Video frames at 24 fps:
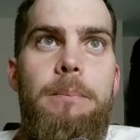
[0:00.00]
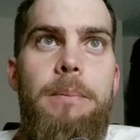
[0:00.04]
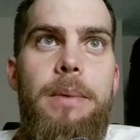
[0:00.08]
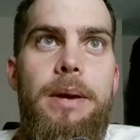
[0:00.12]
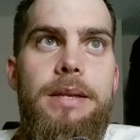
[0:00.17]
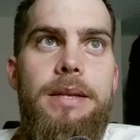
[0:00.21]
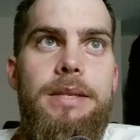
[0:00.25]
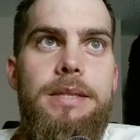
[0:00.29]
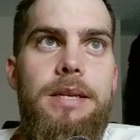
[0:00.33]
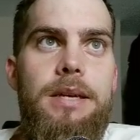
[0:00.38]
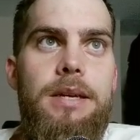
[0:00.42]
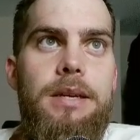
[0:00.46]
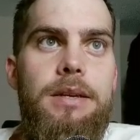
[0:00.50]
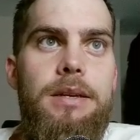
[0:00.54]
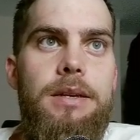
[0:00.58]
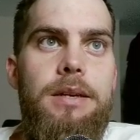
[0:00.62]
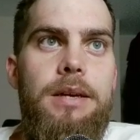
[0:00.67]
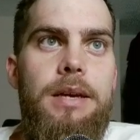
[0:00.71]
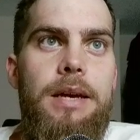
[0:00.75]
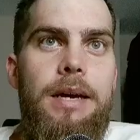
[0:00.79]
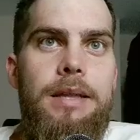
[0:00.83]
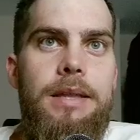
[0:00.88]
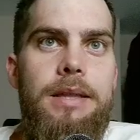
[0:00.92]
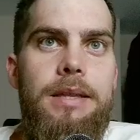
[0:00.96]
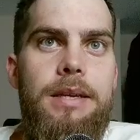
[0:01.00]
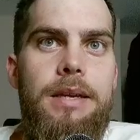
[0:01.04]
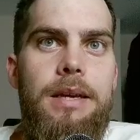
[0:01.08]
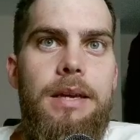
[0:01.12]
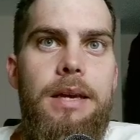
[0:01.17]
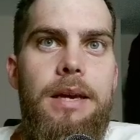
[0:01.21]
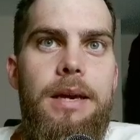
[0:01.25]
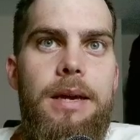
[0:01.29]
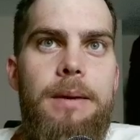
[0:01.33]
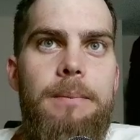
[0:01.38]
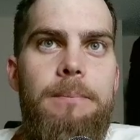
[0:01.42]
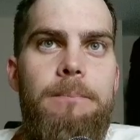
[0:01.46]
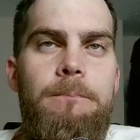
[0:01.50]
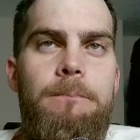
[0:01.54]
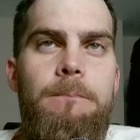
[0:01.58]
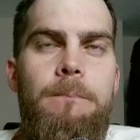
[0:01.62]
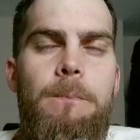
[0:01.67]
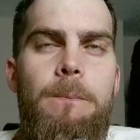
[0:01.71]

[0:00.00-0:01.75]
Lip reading: better at the game.